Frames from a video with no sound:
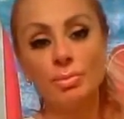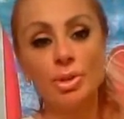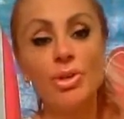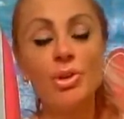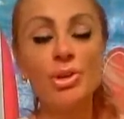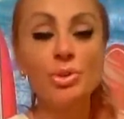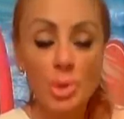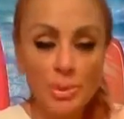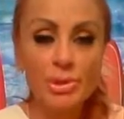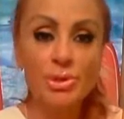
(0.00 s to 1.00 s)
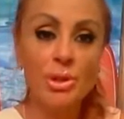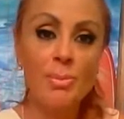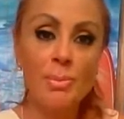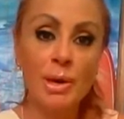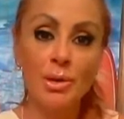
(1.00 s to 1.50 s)
You contribute to the
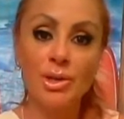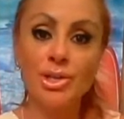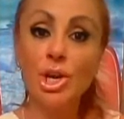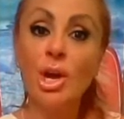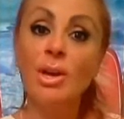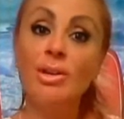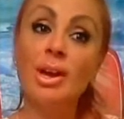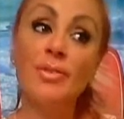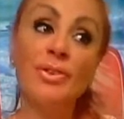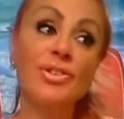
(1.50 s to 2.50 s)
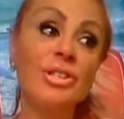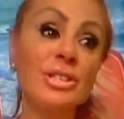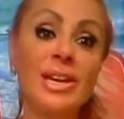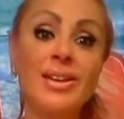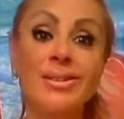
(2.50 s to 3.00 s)
marriage. Now, if you're just
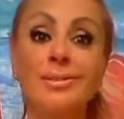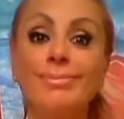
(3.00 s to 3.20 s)
like,